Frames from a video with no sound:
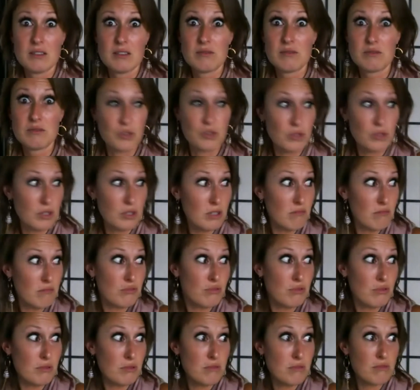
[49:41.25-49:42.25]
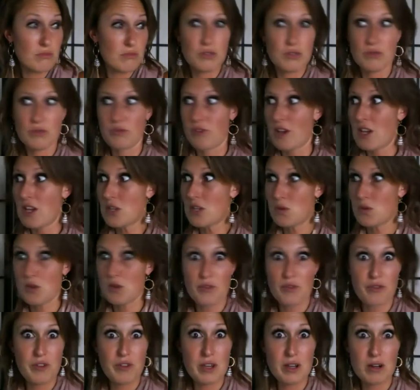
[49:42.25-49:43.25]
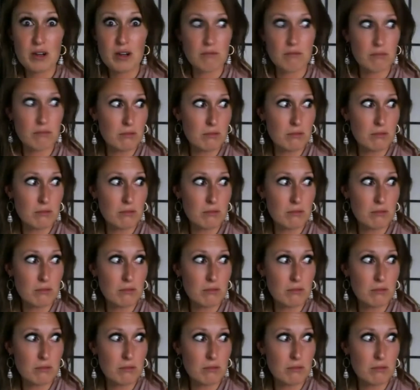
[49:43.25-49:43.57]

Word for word: you're faced with your fear,